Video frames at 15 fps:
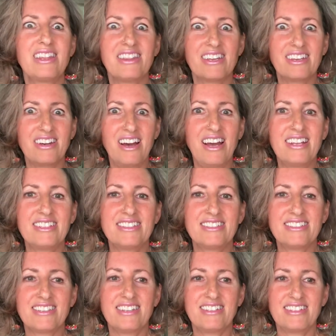the
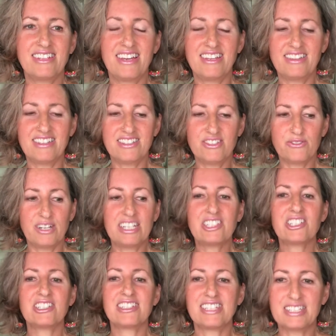guidance and the
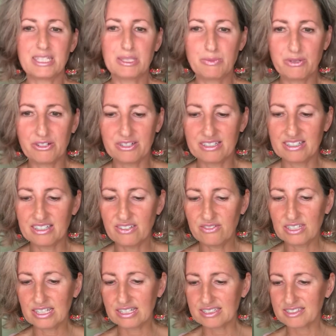direction that spirit is
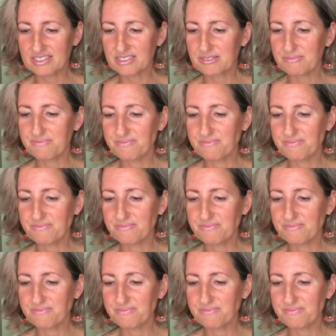giving us.